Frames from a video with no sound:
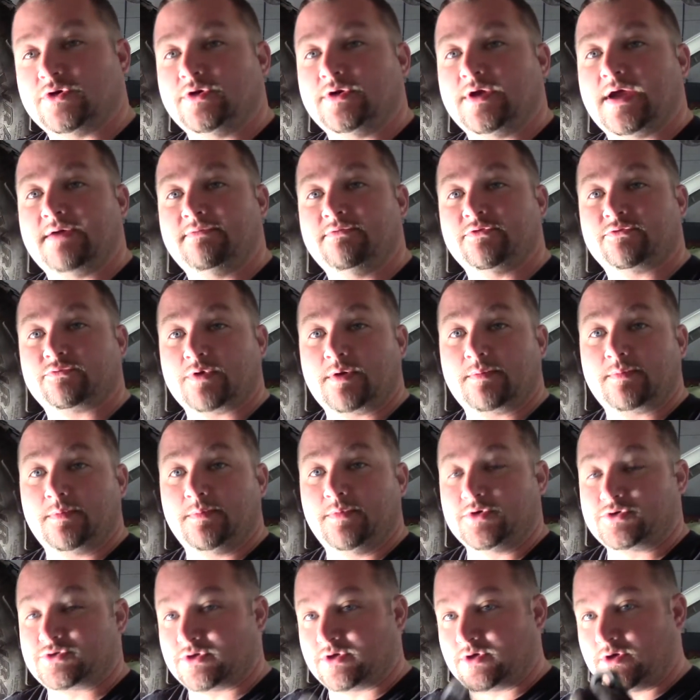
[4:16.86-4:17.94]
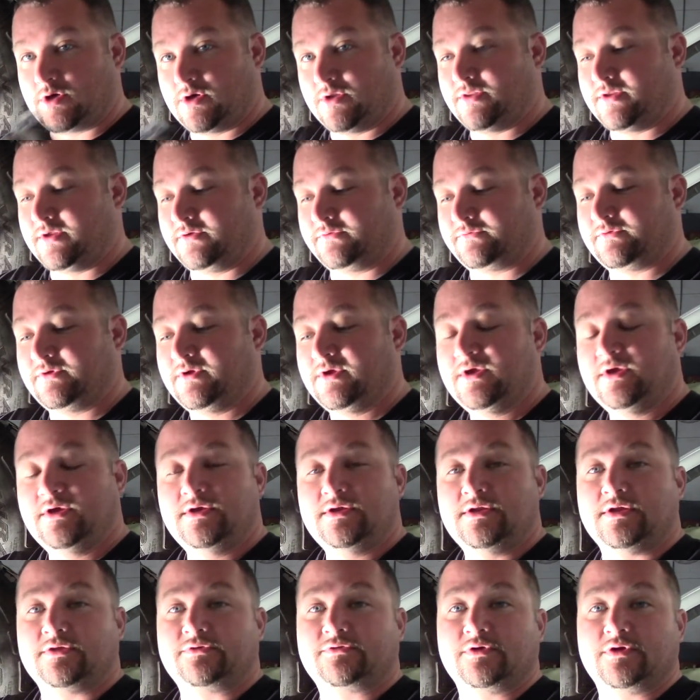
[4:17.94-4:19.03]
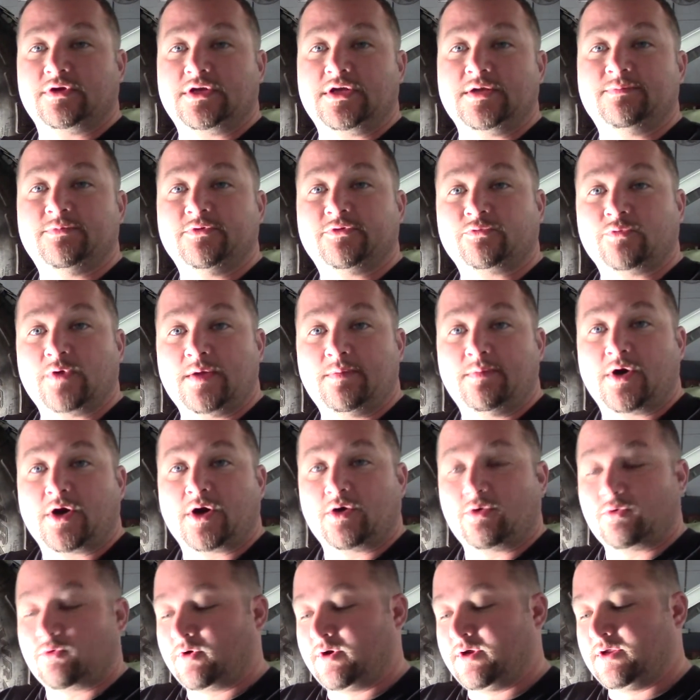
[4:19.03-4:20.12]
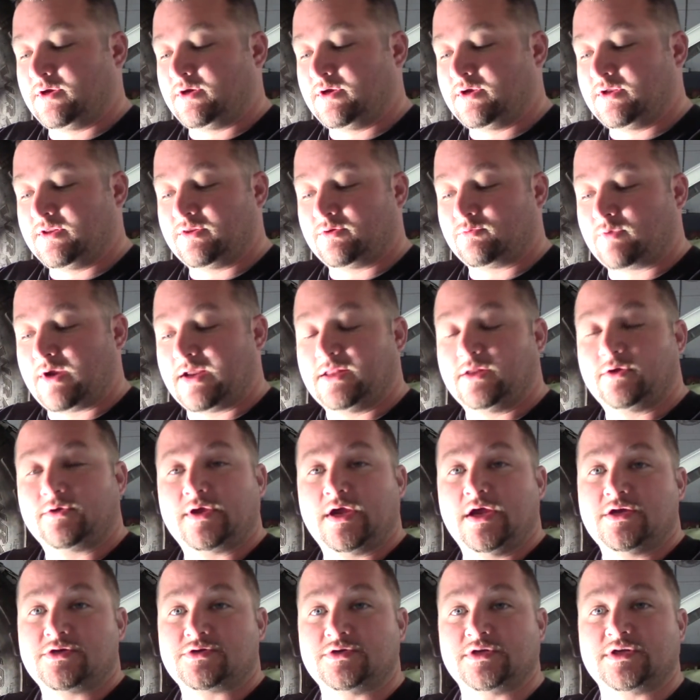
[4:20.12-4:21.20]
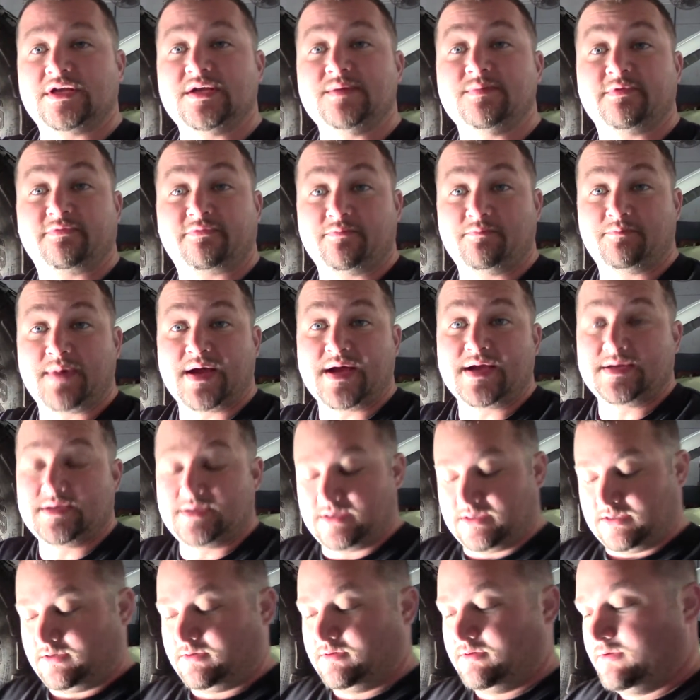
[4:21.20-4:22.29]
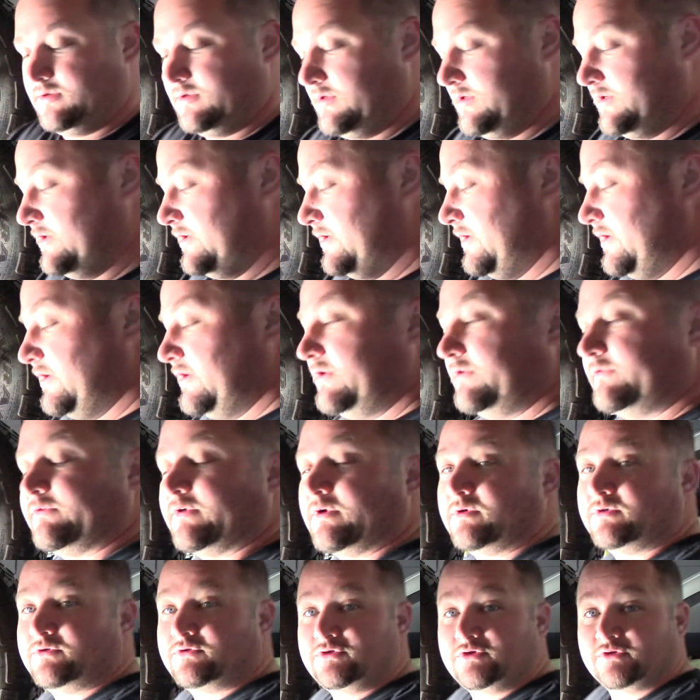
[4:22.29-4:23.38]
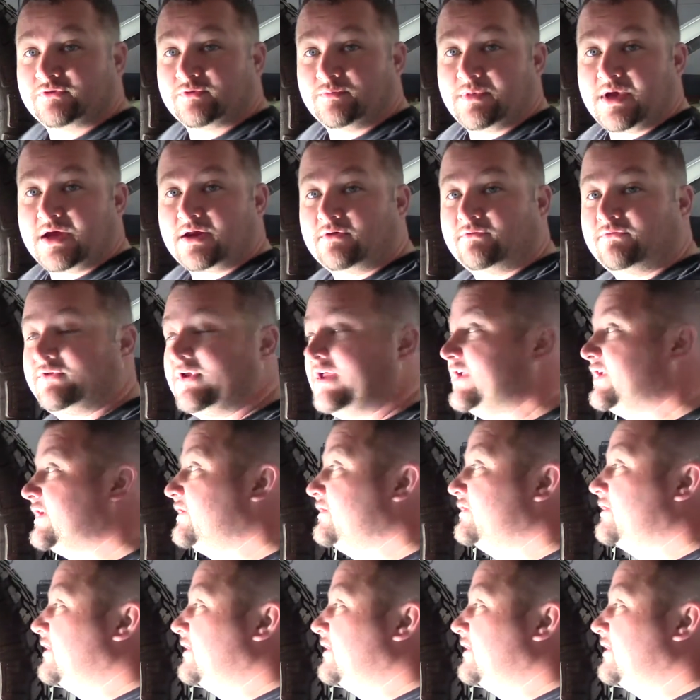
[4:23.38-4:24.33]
you have this rubber bushing on this. That's going to keep the sway bar oriented in the right location and keep it from binding. So it's just a matter of taking